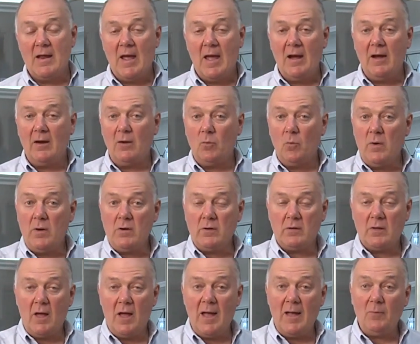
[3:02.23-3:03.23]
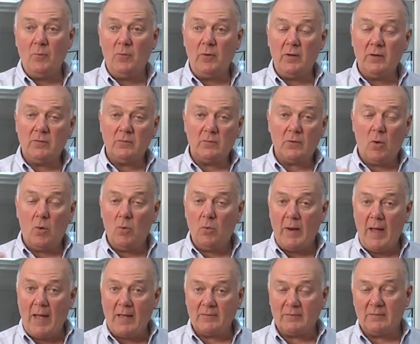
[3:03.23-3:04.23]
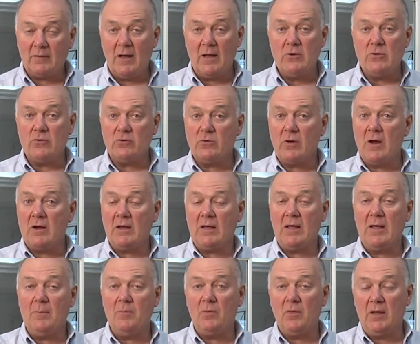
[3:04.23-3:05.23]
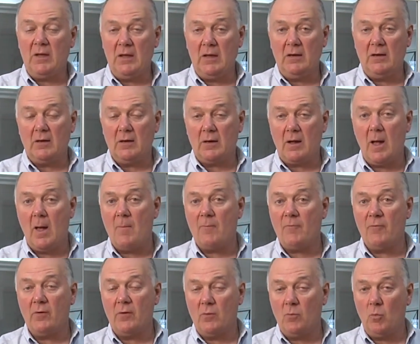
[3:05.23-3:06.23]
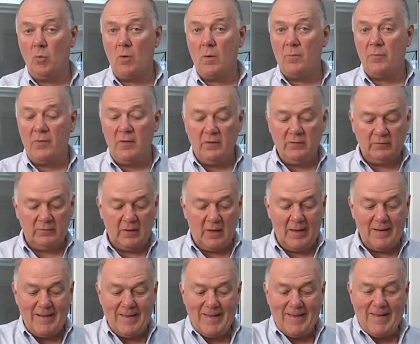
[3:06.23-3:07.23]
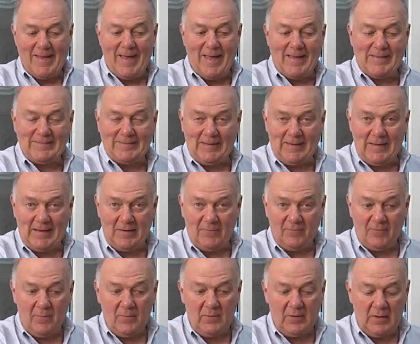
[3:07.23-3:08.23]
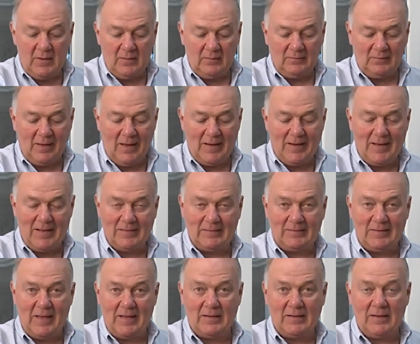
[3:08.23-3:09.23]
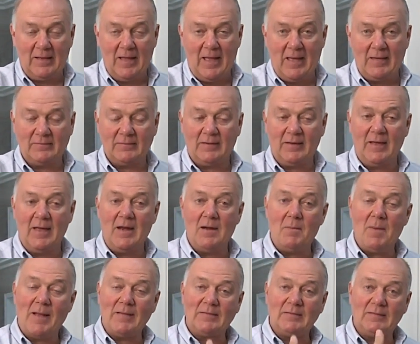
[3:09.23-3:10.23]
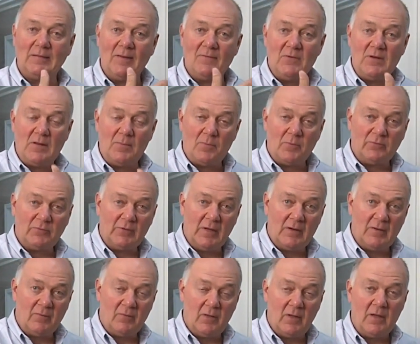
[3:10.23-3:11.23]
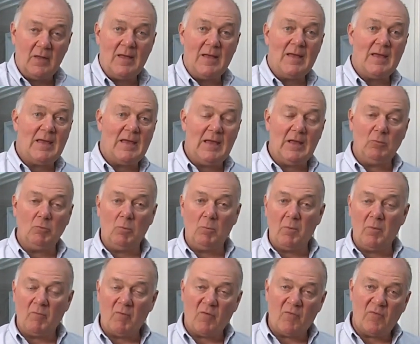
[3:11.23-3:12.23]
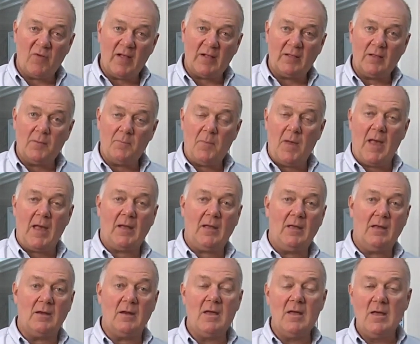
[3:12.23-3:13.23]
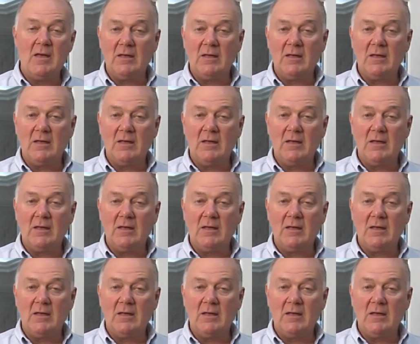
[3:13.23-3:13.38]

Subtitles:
And in the wintertime, when it's cold outside and you're trying to keep the heat and the comfort and warmth inside, as the heat from the inside hits that glass, again, about 70% of the heat will be reflected back in,